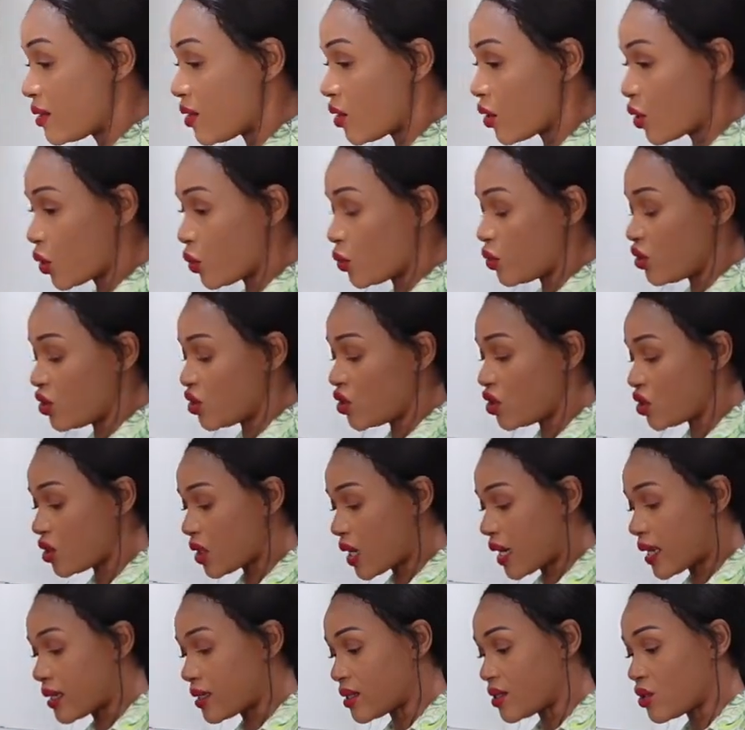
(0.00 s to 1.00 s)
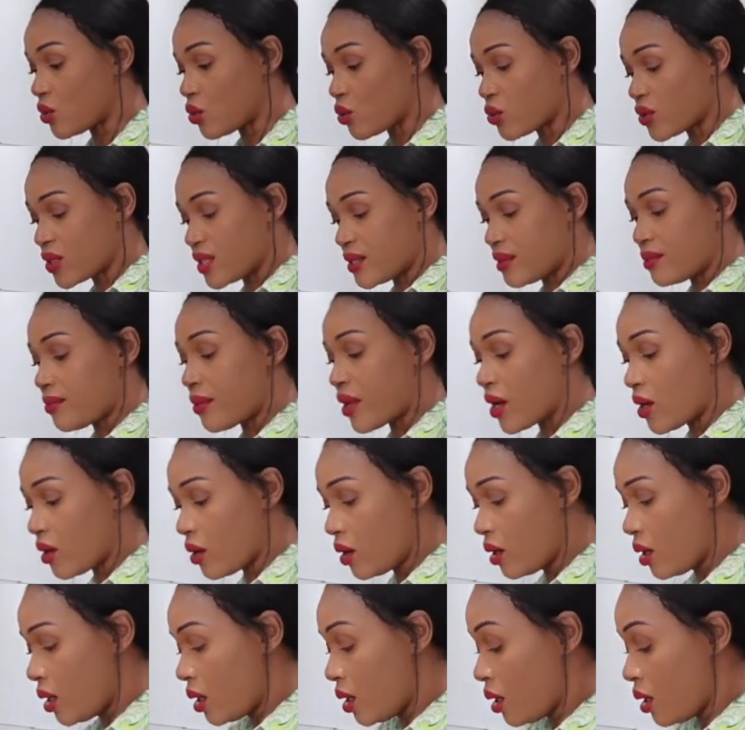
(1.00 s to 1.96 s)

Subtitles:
the conditioner has no smell,